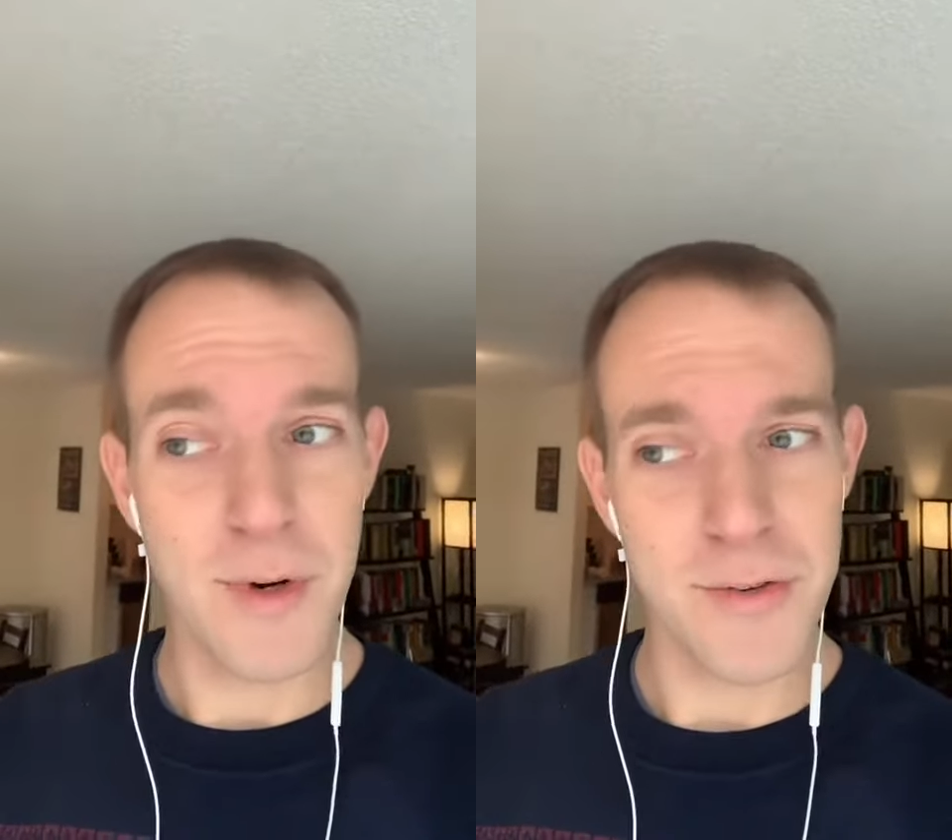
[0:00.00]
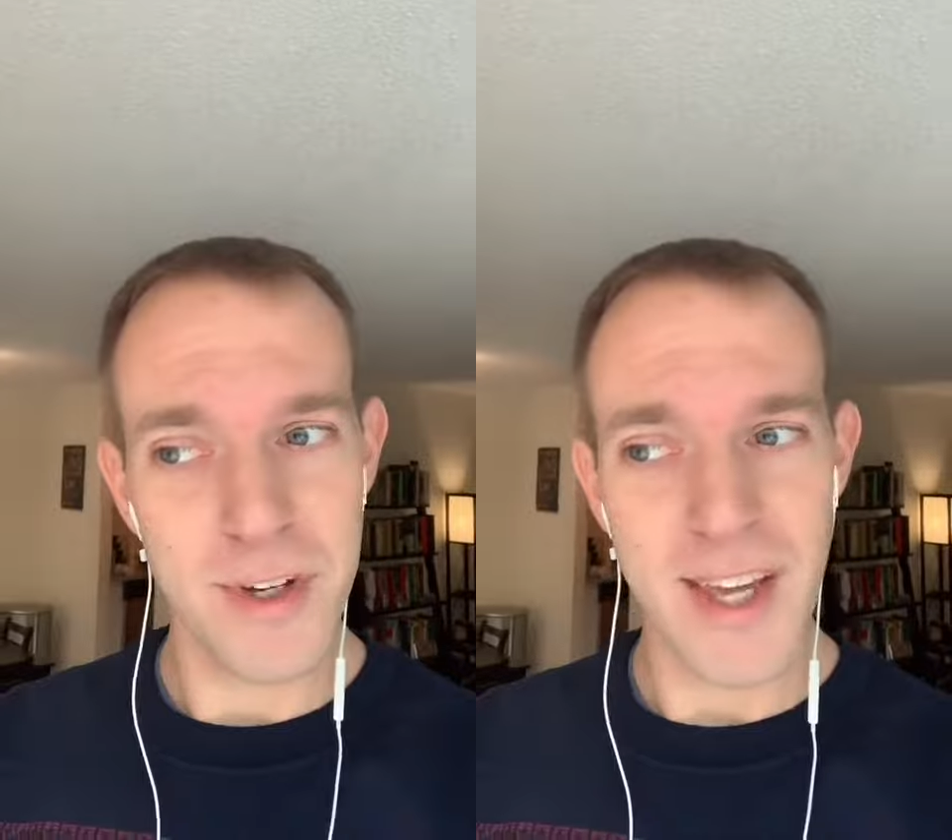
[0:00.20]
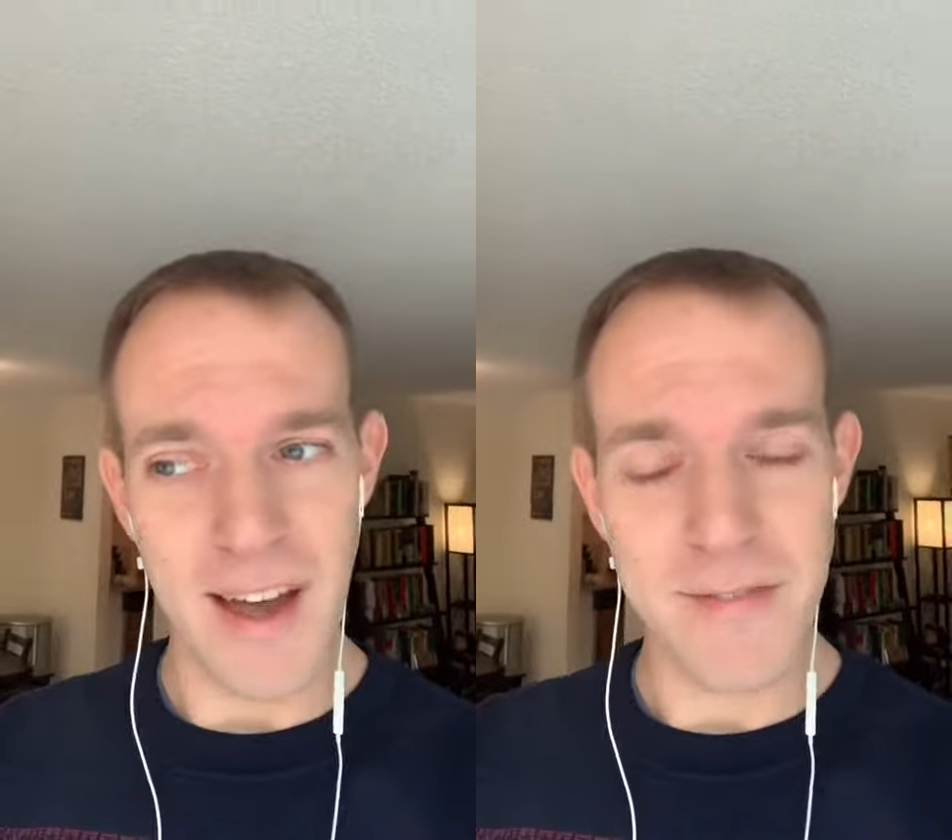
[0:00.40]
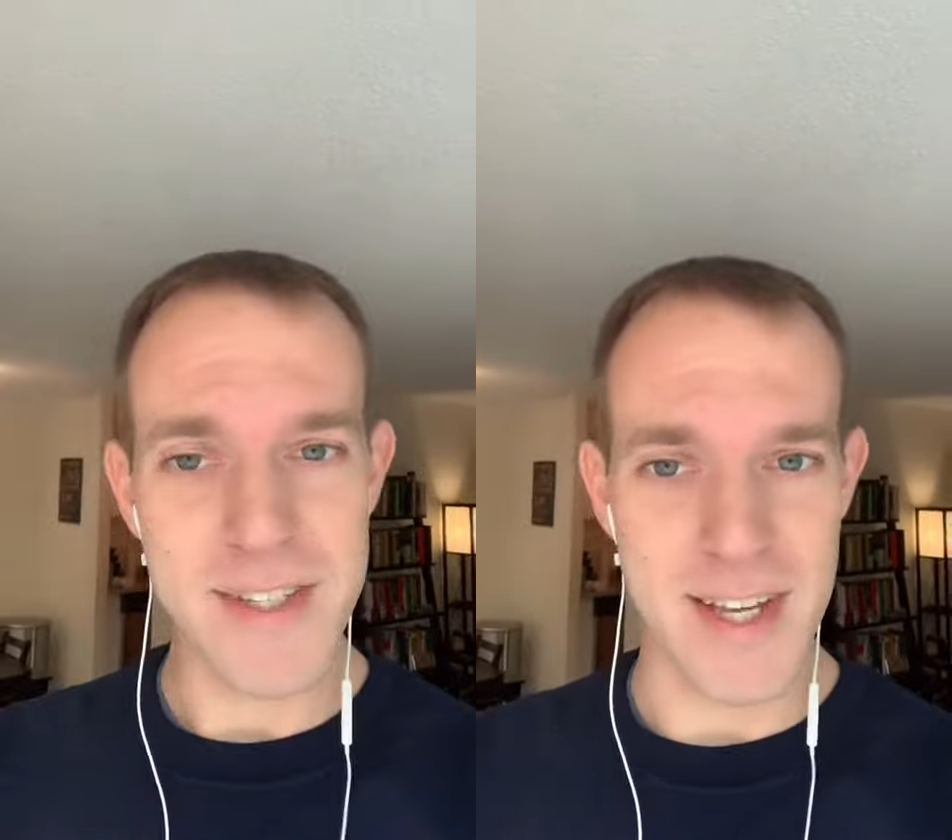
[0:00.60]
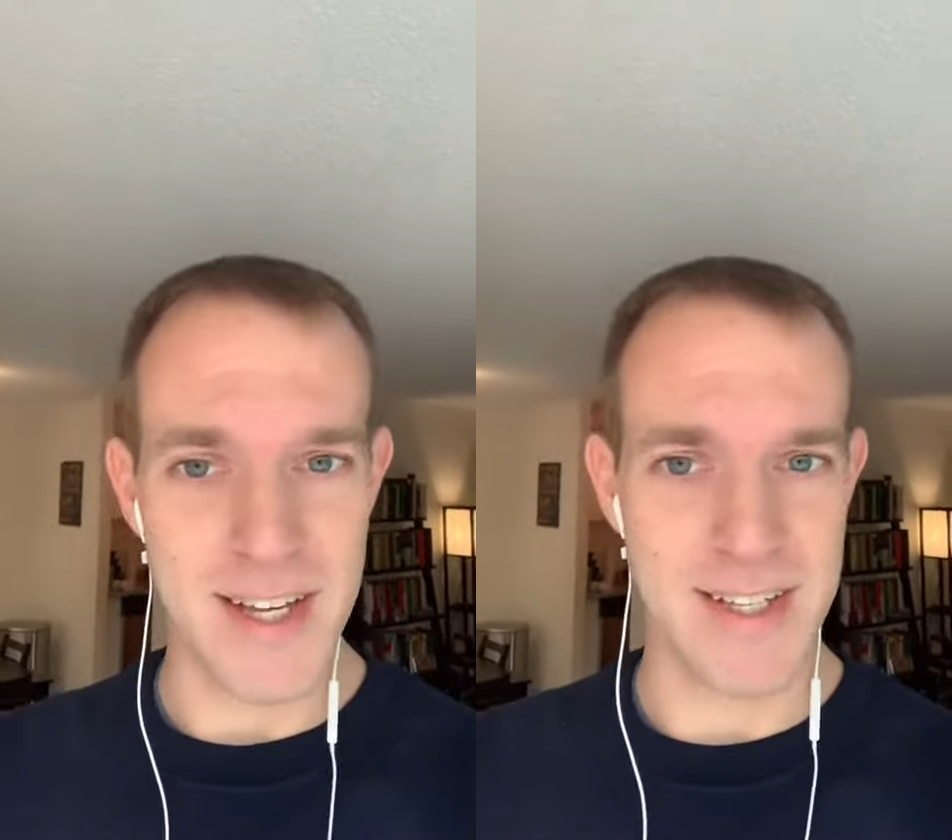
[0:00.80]
want to really
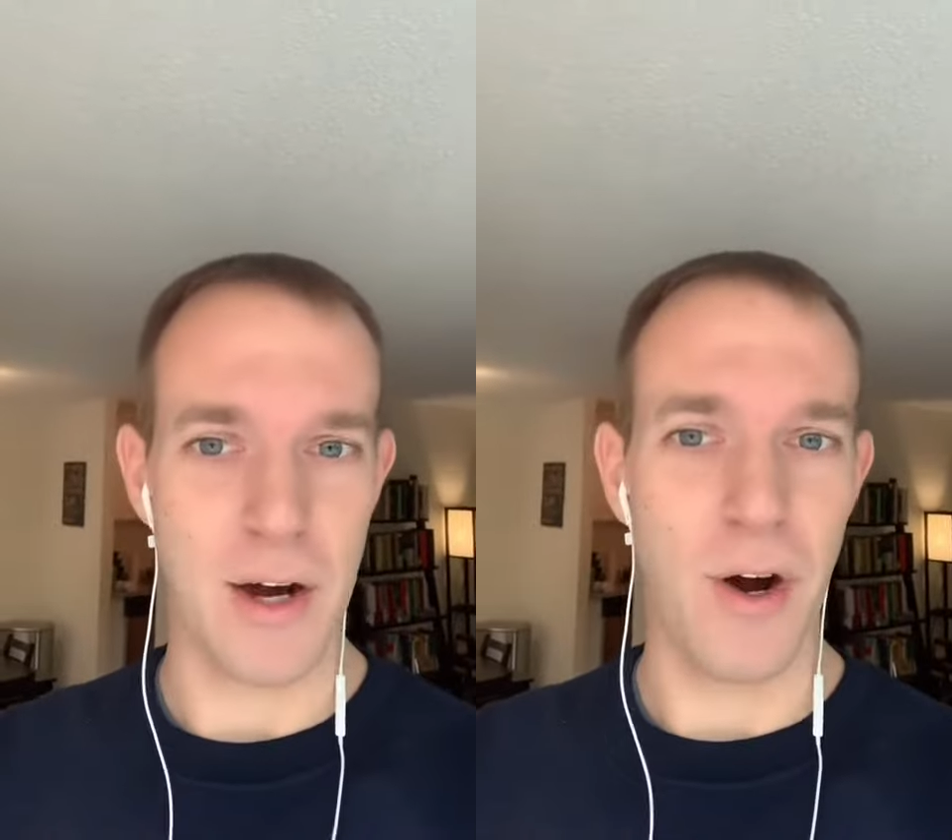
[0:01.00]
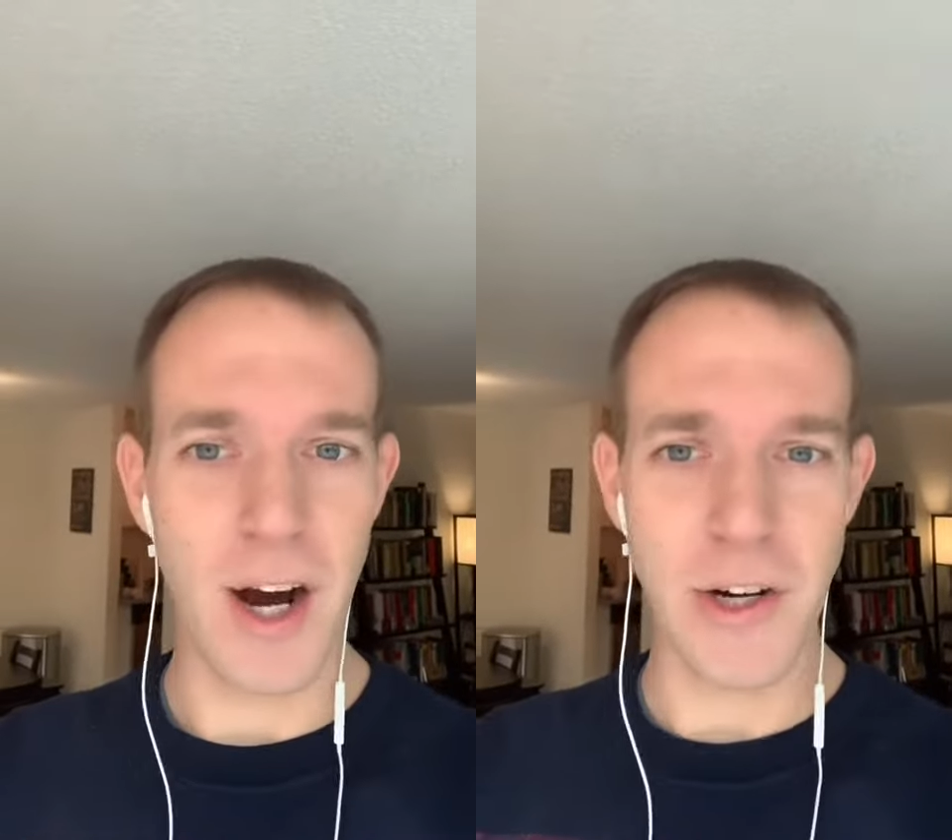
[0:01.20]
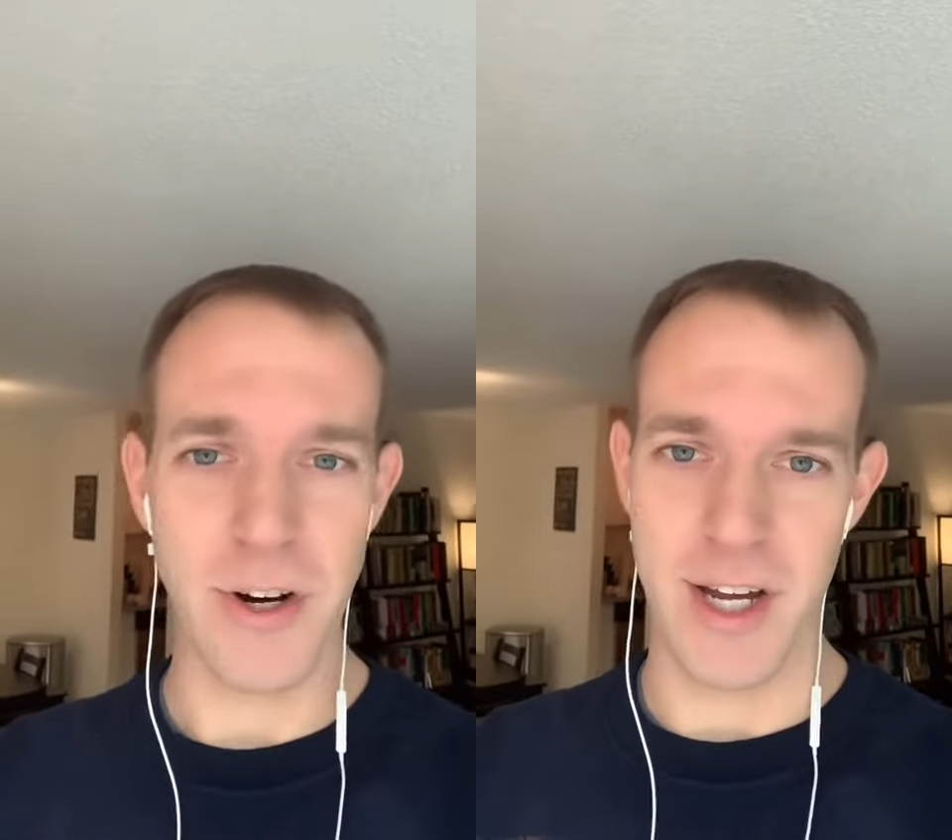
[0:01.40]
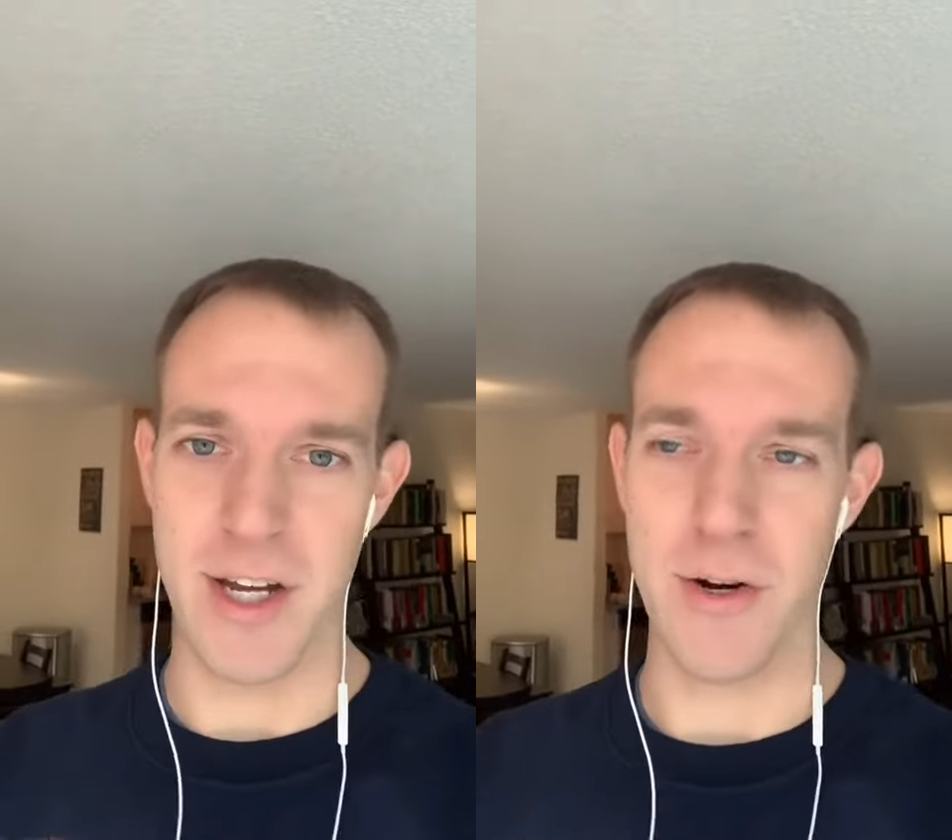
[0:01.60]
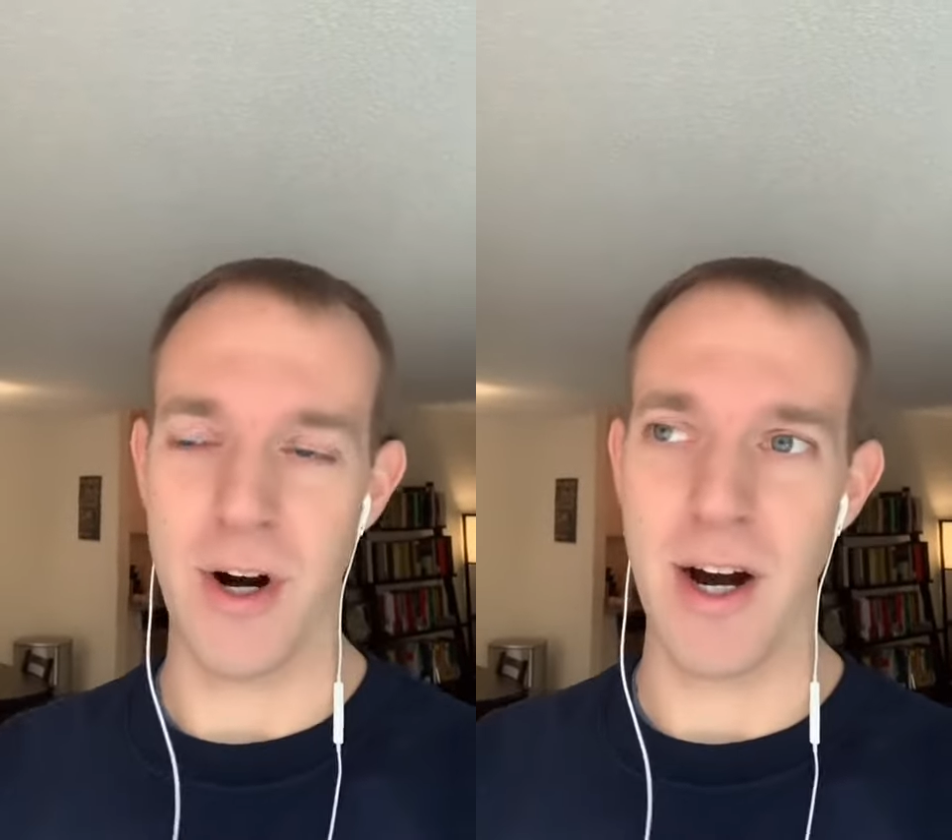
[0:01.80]
emphasize how hungry
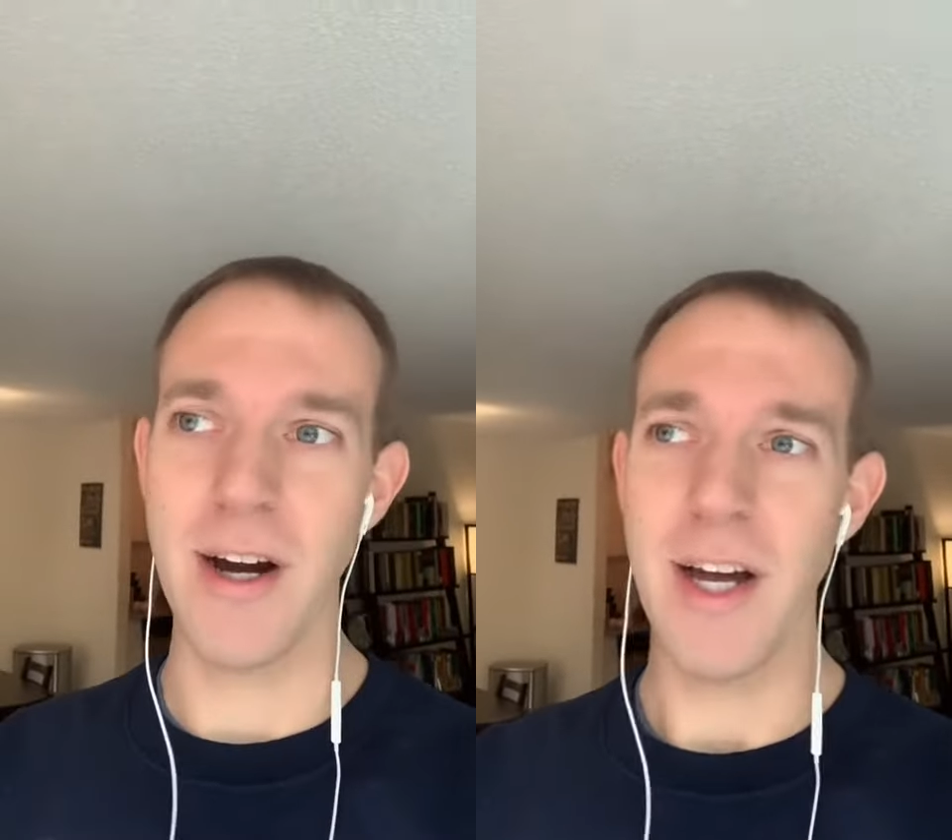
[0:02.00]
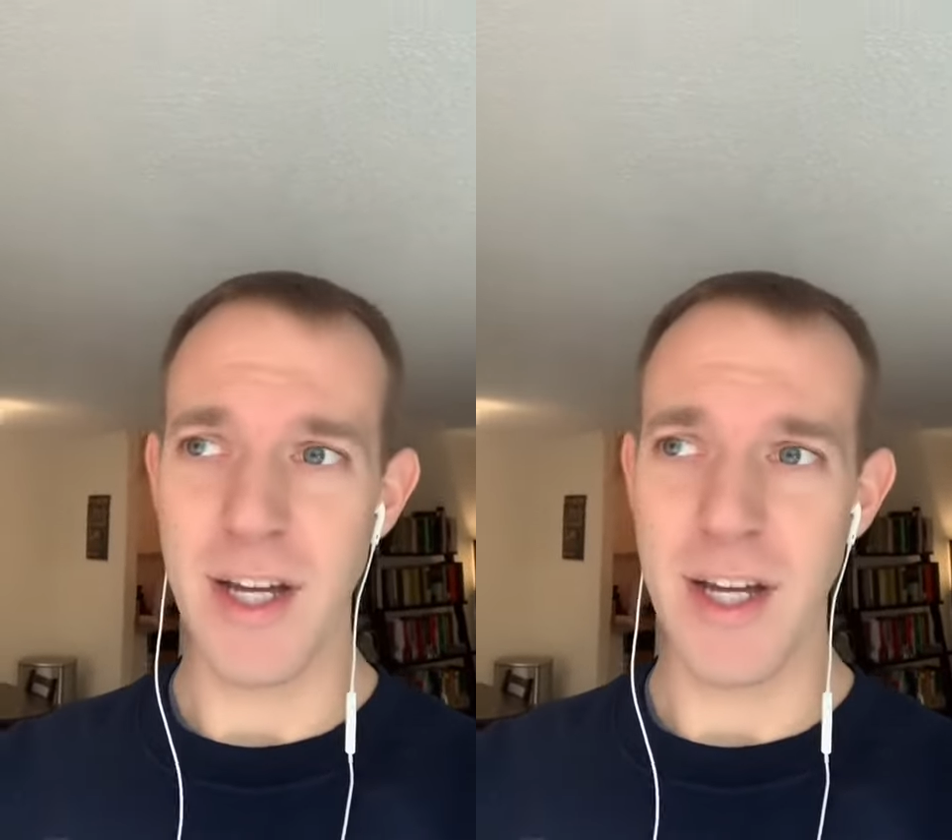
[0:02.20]
you are,